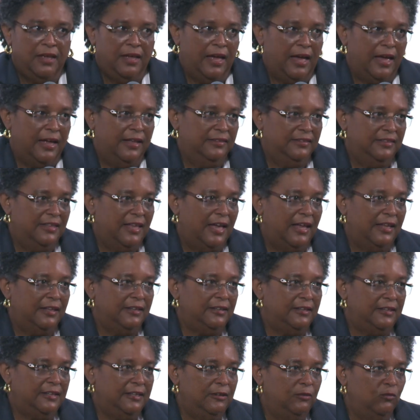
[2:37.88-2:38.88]
And that
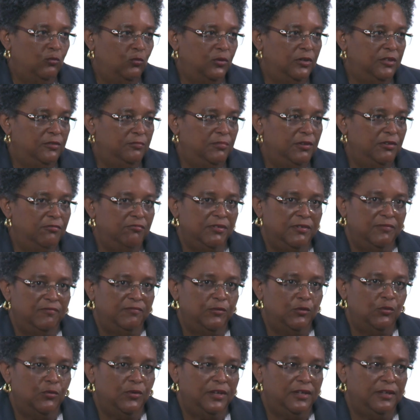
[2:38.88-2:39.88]
he would be
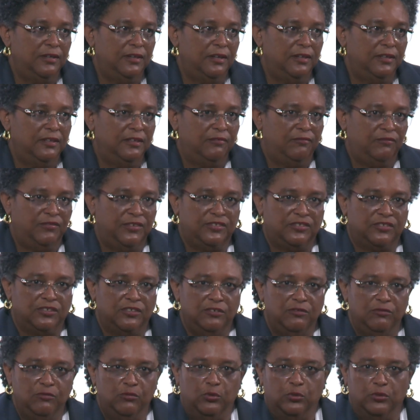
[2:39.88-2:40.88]
reviewing the
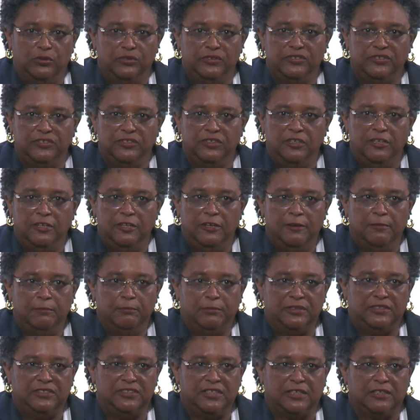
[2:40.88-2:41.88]
fiscal rules,
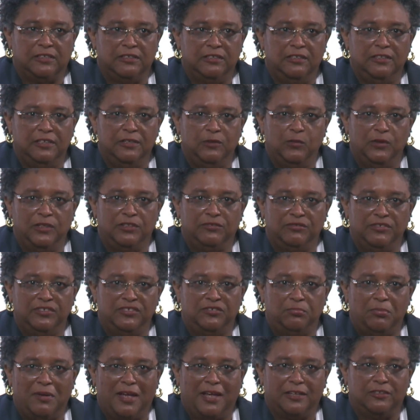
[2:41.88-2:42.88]
particularly with
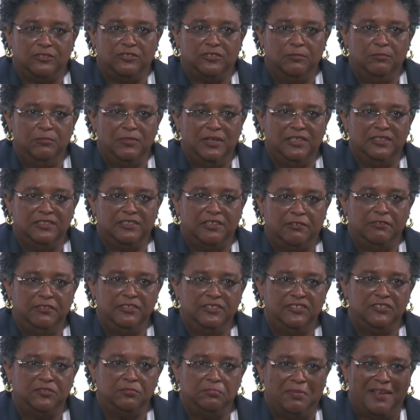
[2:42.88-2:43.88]
respect to military
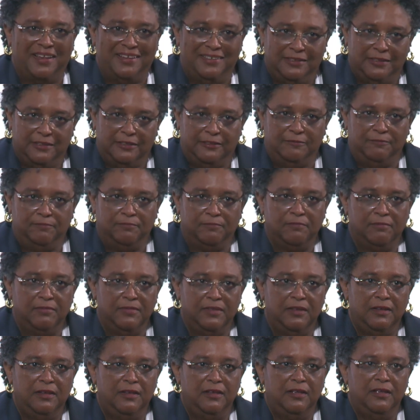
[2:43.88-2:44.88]
spending.
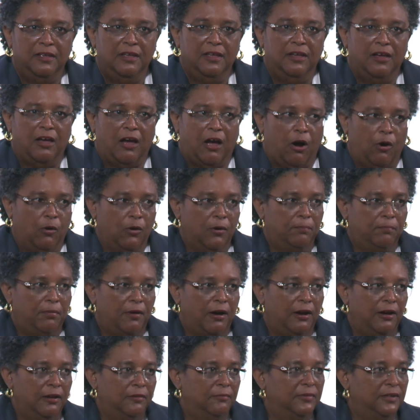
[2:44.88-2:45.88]
Our
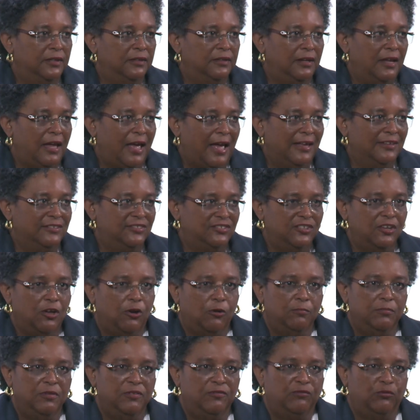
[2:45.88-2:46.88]
Parliament has now
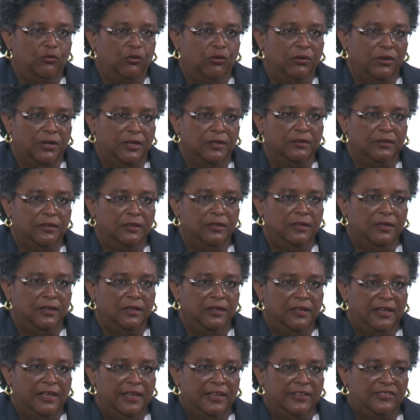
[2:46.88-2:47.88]
before it
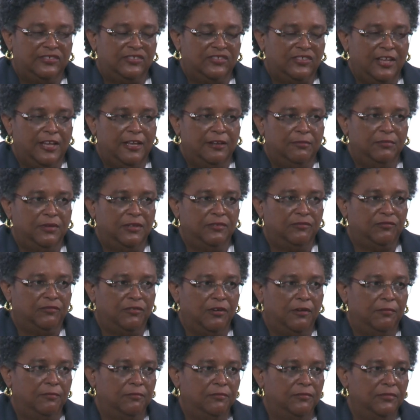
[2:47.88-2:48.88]
a statement
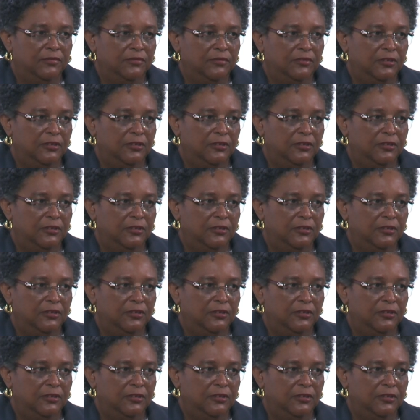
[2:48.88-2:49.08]
from